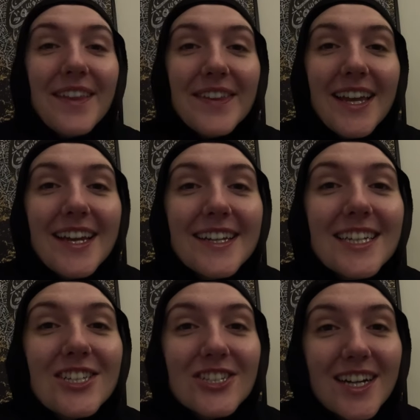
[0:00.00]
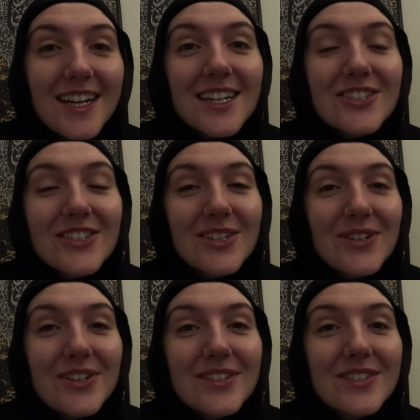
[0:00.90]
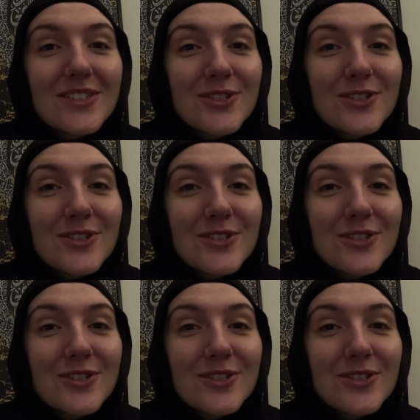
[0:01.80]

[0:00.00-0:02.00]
And then Isha actually called.